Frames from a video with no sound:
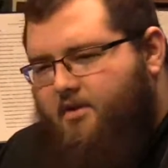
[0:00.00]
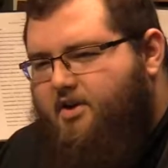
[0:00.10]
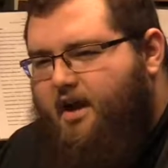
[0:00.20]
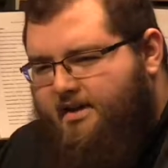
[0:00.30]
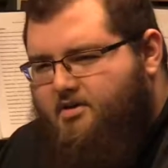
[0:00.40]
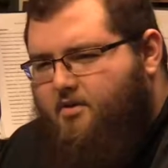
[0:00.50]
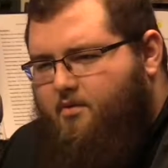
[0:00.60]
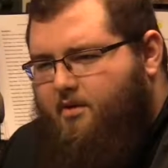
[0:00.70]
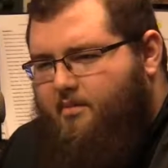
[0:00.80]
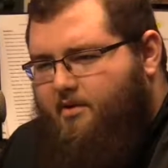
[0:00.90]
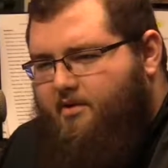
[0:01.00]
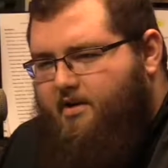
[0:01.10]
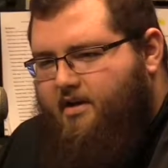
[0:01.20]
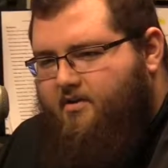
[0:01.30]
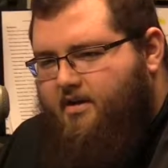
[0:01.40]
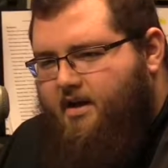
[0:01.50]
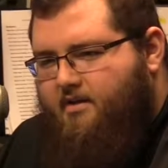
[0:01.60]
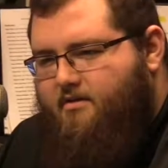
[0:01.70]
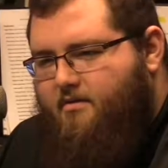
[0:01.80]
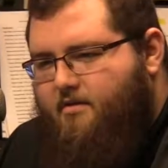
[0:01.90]
Do you guys call it Rebuilding Together Day?
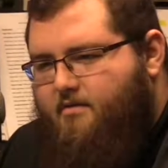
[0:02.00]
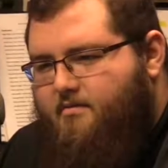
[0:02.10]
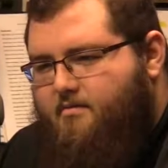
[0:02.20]
Is that what